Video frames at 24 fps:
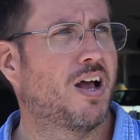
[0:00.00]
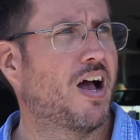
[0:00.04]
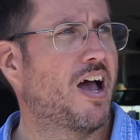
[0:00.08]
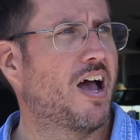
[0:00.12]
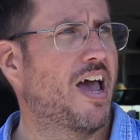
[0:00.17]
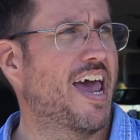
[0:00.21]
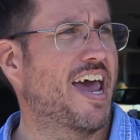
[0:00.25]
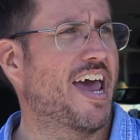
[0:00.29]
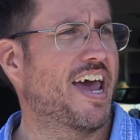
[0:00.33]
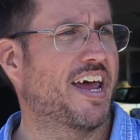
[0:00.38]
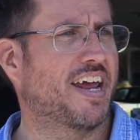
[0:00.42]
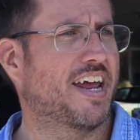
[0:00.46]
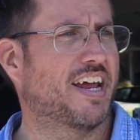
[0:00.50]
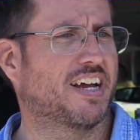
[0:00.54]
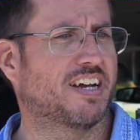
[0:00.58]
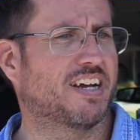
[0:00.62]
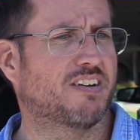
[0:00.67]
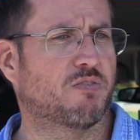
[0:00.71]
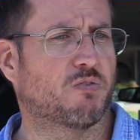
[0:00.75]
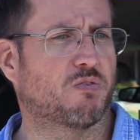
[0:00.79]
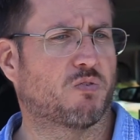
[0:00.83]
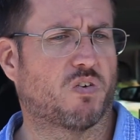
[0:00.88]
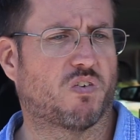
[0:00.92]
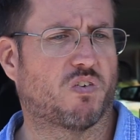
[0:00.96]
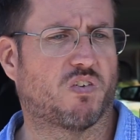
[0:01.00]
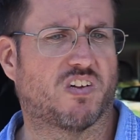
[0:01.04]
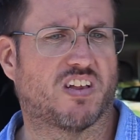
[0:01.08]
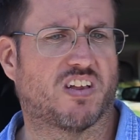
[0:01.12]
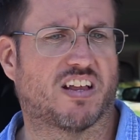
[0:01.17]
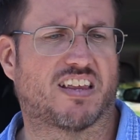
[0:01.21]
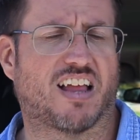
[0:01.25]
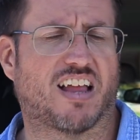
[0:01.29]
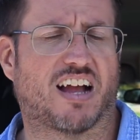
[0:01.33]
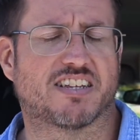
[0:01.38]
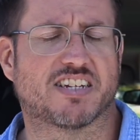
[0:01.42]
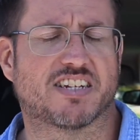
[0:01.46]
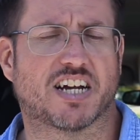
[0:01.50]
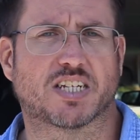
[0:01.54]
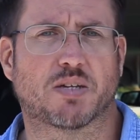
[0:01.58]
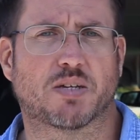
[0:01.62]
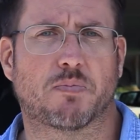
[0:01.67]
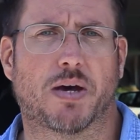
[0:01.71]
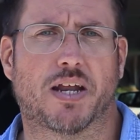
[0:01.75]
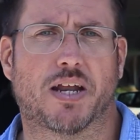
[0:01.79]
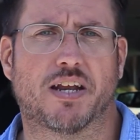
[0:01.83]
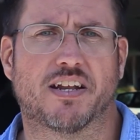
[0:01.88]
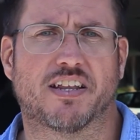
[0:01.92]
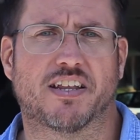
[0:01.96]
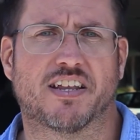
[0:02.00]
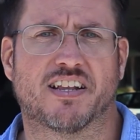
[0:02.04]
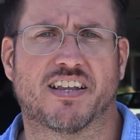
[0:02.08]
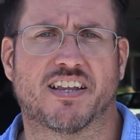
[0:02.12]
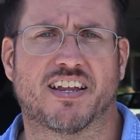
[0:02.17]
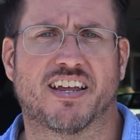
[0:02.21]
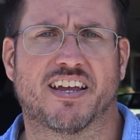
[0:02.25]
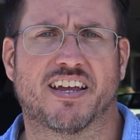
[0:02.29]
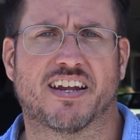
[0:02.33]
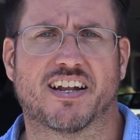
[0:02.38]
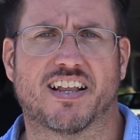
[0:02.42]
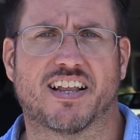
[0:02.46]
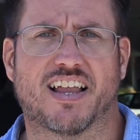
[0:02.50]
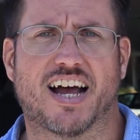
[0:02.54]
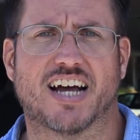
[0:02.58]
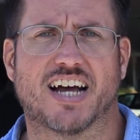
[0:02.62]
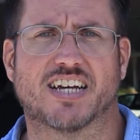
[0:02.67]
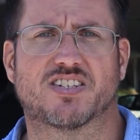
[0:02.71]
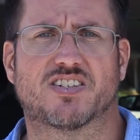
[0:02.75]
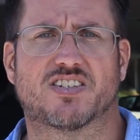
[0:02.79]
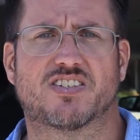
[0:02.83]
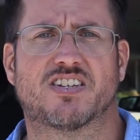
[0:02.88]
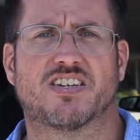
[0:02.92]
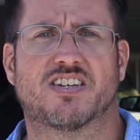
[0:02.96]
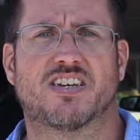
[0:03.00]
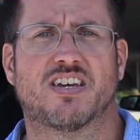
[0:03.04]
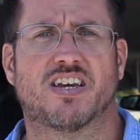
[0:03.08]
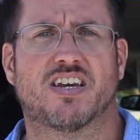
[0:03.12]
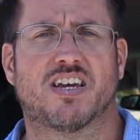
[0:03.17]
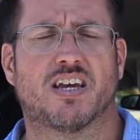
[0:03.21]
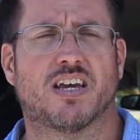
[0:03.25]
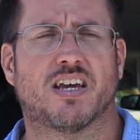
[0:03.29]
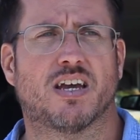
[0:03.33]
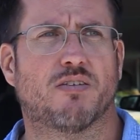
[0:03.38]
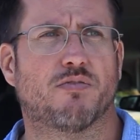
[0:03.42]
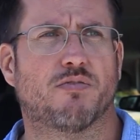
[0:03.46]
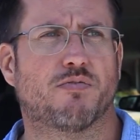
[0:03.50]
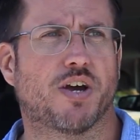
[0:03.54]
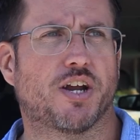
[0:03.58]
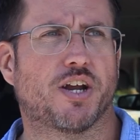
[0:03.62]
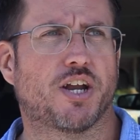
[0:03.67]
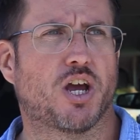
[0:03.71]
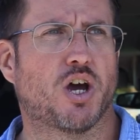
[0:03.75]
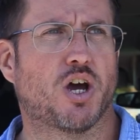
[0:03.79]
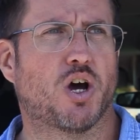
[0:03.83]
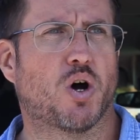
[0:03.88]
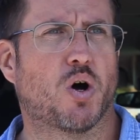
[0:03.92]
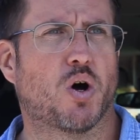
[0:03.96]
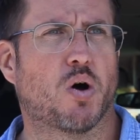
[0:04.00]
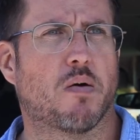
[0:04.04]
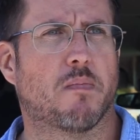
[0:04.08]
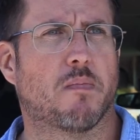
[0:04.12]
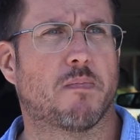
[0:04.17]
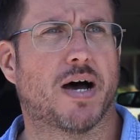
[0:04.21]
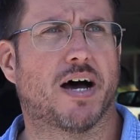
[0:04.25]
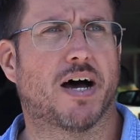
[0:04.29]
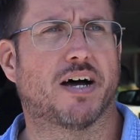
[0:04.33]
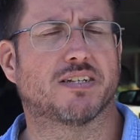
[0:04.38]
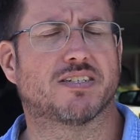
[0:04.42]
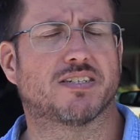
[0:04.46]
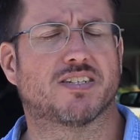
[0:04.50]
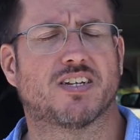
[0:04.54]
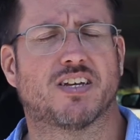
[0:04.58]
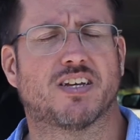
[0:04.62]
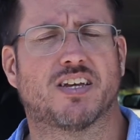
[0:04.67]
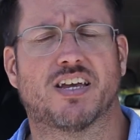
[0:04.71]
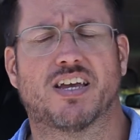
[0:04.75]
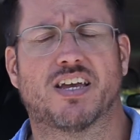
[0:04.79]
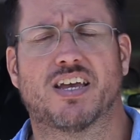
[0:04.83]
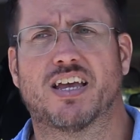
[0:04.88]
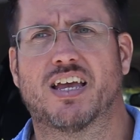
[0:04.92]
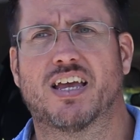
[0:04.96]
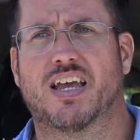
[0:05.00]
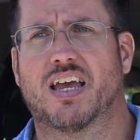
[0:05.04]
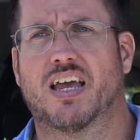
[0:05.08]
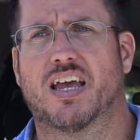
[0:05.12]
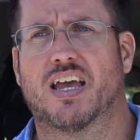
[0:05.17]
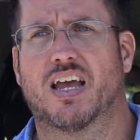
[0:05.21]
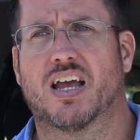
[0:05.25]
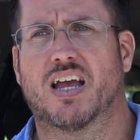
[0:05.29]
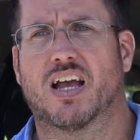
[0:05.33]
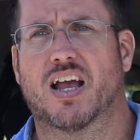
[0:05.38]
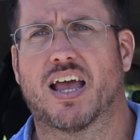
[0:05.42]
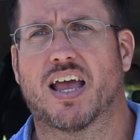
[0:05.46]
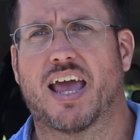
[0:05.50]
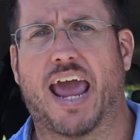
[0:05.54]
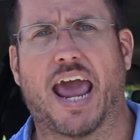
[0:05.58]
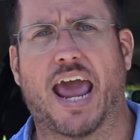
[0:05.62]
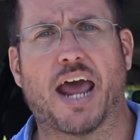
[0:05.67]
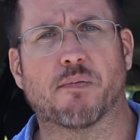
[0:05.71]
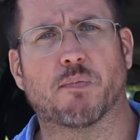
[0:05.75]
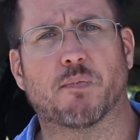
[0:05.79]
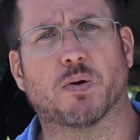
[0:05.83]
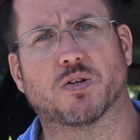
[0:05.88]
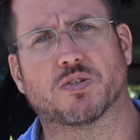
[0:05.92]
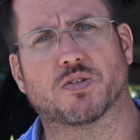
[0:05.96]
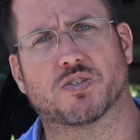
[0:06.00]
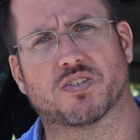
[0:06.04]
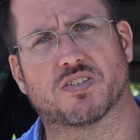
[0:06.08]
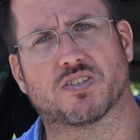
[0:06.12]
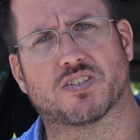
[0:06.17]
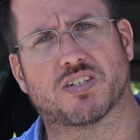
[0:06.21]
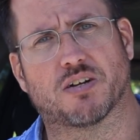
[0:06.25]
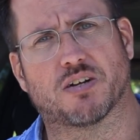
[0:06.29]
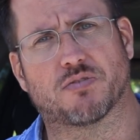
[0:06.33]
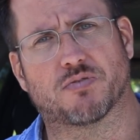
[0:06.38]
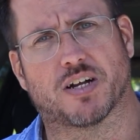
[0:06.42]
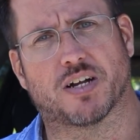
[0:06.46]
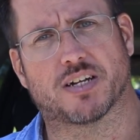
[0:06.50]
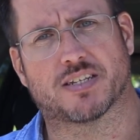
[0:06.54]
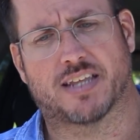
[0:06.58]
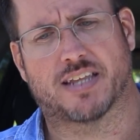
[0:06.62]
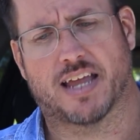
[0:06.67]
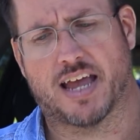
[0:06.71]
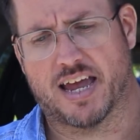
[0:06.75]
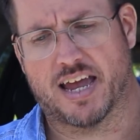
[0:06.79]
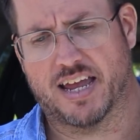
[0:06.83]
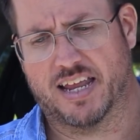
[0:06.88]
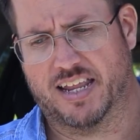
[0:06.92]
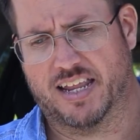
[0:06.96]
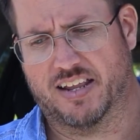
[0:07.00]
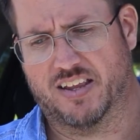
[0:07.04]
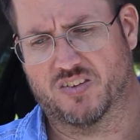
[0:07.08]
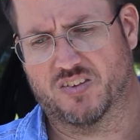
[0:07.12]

And I talked about it in the last video about animals and stuff like that.